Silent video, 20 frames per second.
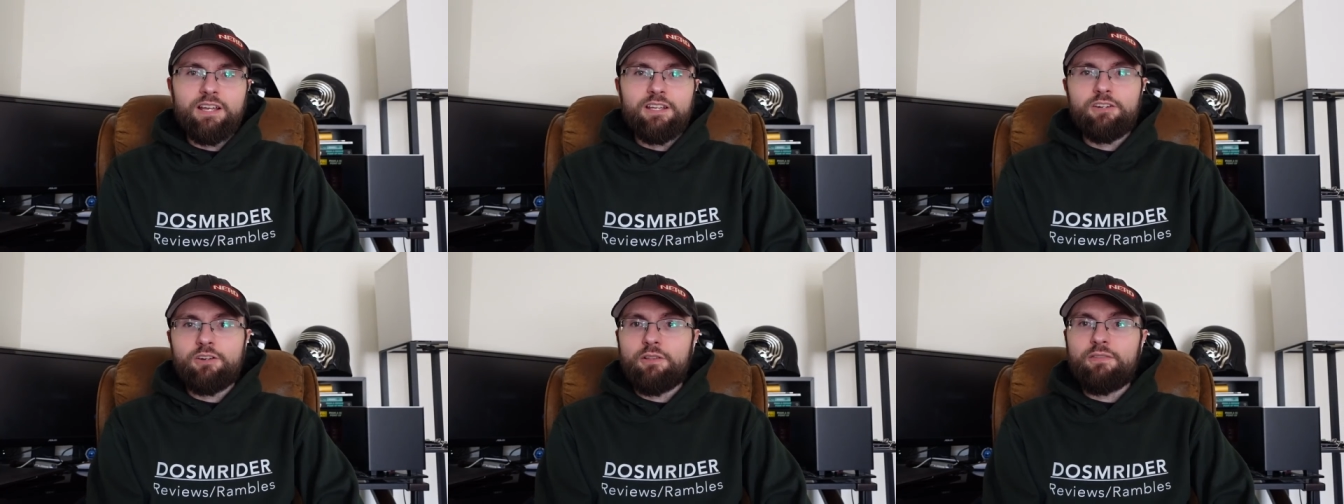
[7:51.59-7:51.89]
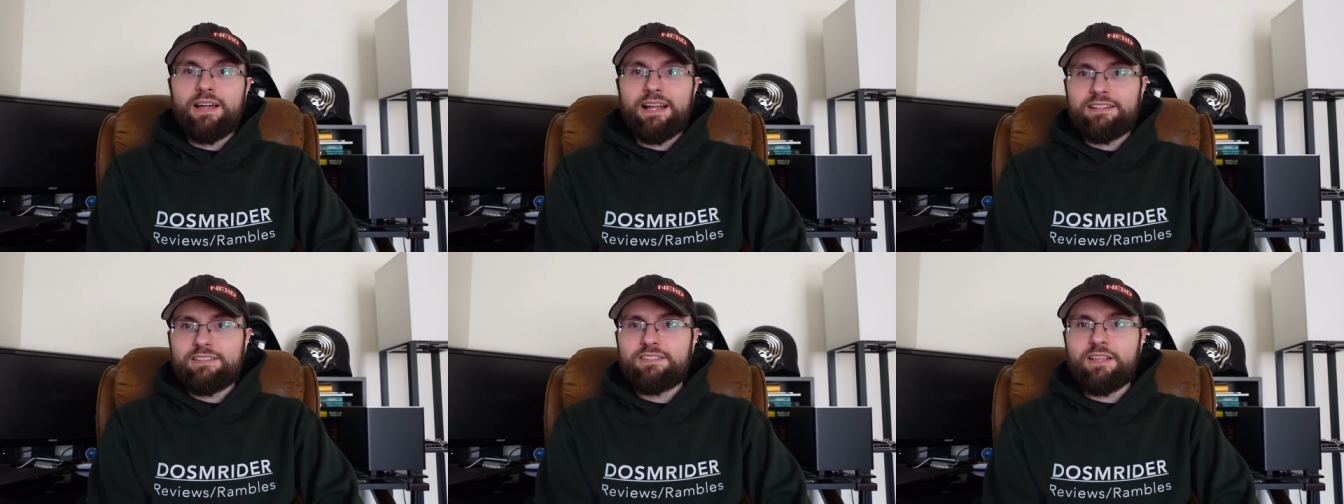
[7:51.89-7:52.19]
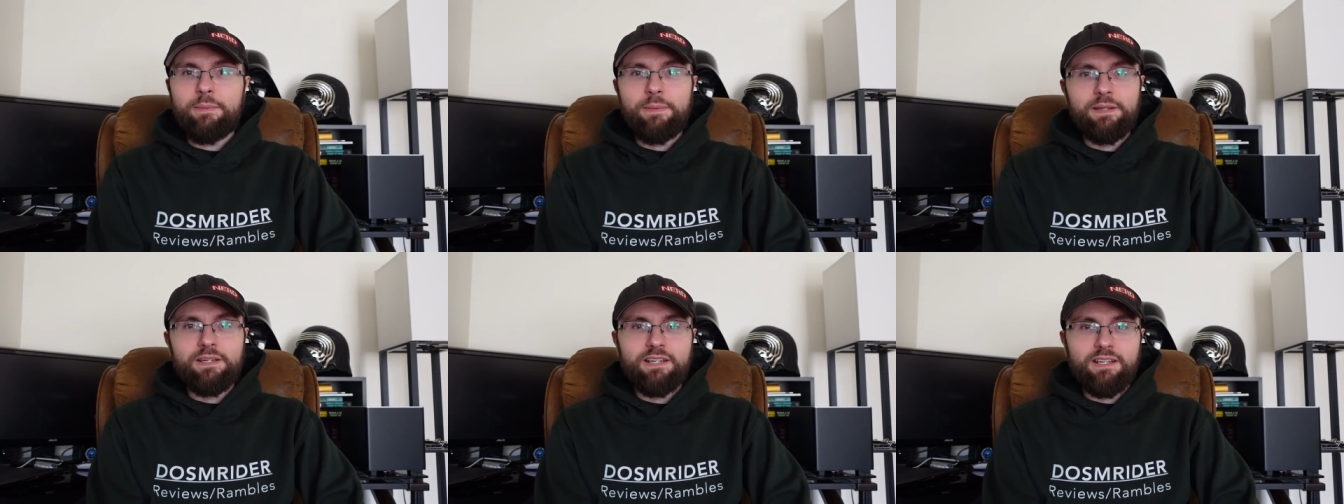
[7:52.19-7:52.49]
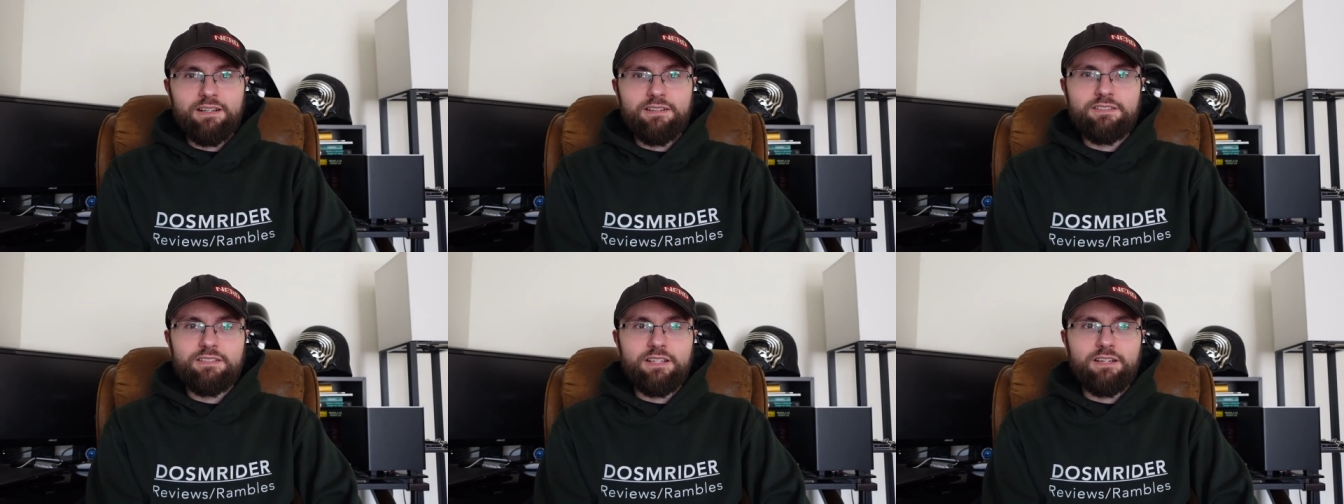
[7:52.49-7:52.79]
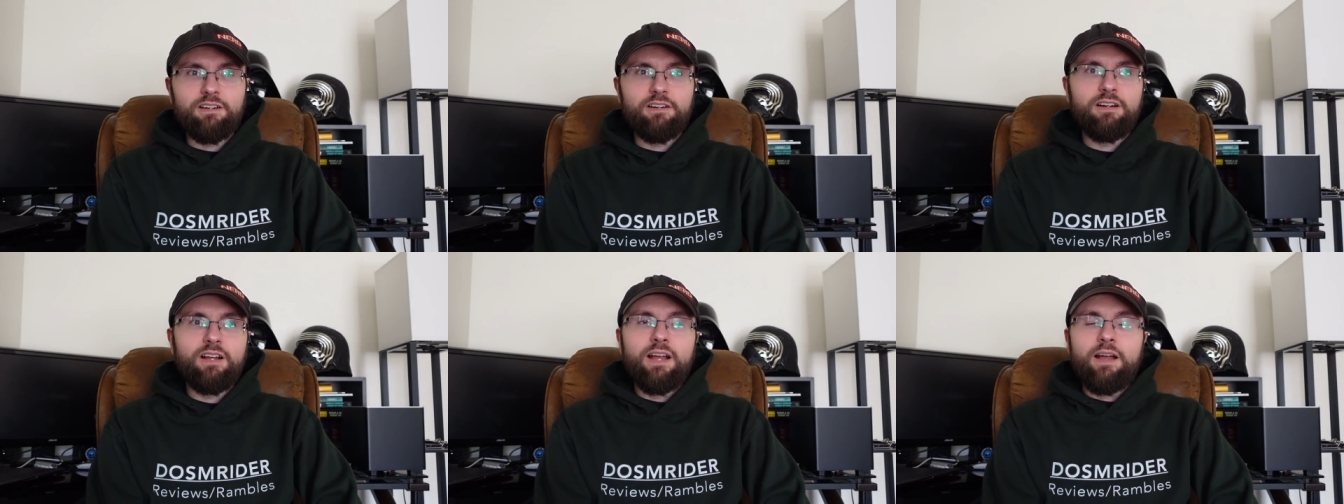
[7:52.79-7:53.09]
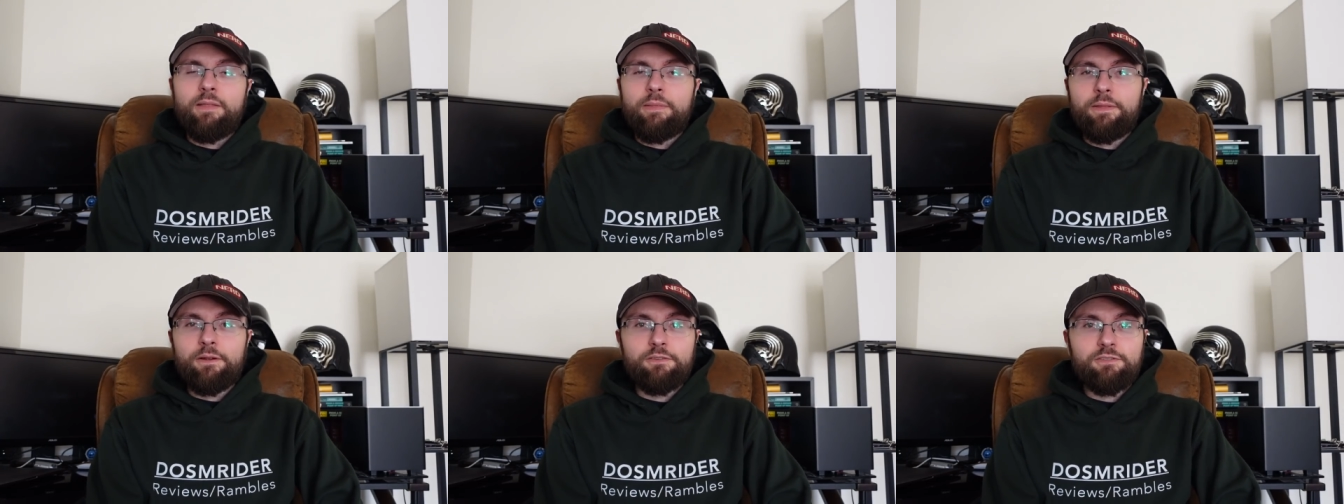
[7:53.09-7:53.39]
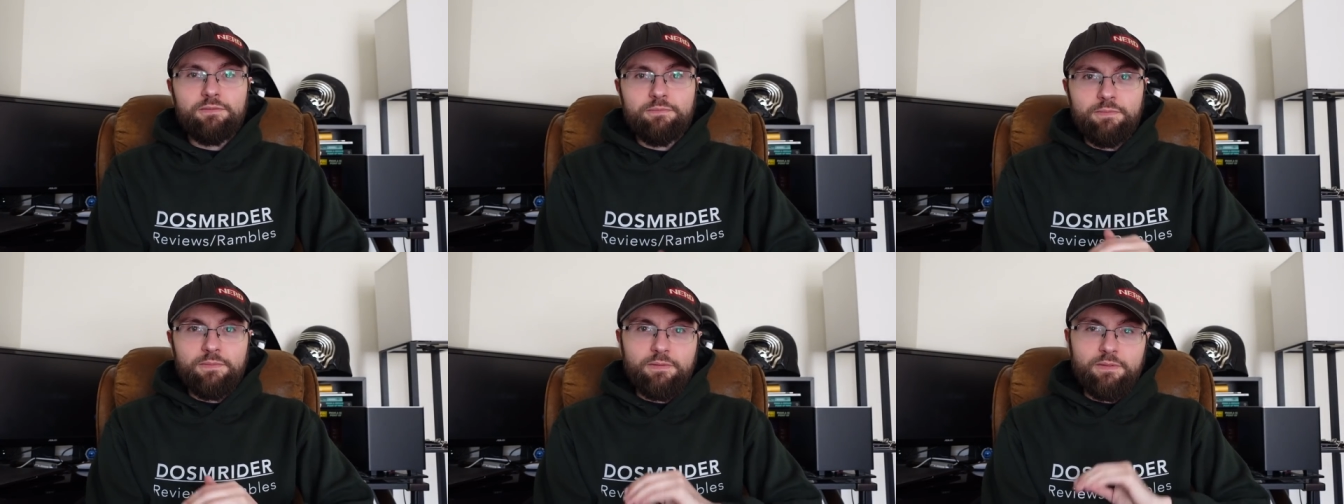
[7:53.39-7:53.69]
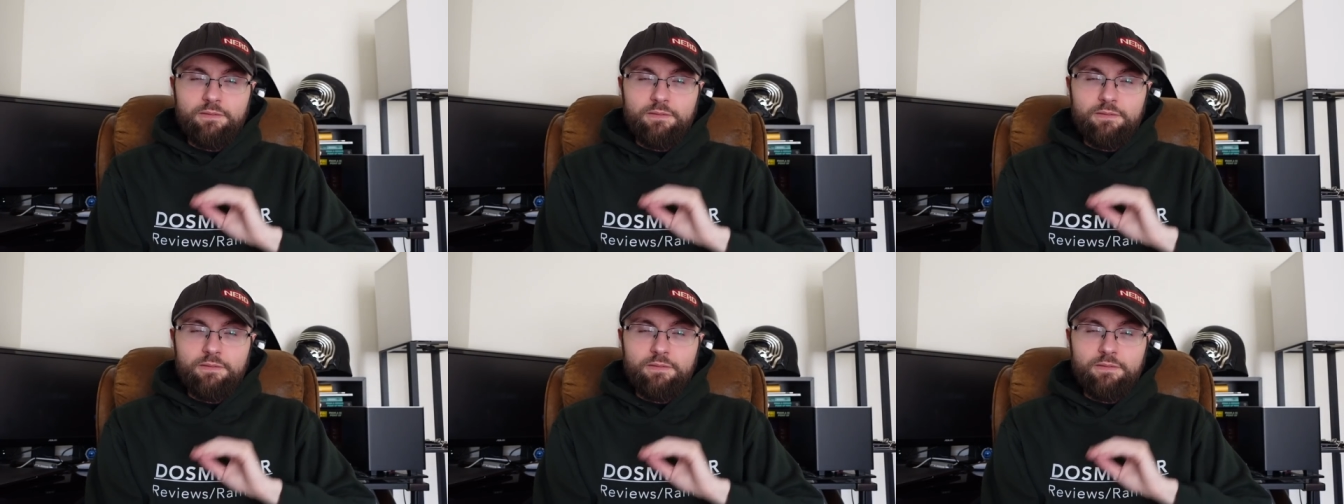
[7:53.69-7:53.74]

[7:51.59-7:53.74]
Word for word: You know, that's something to consider. There's,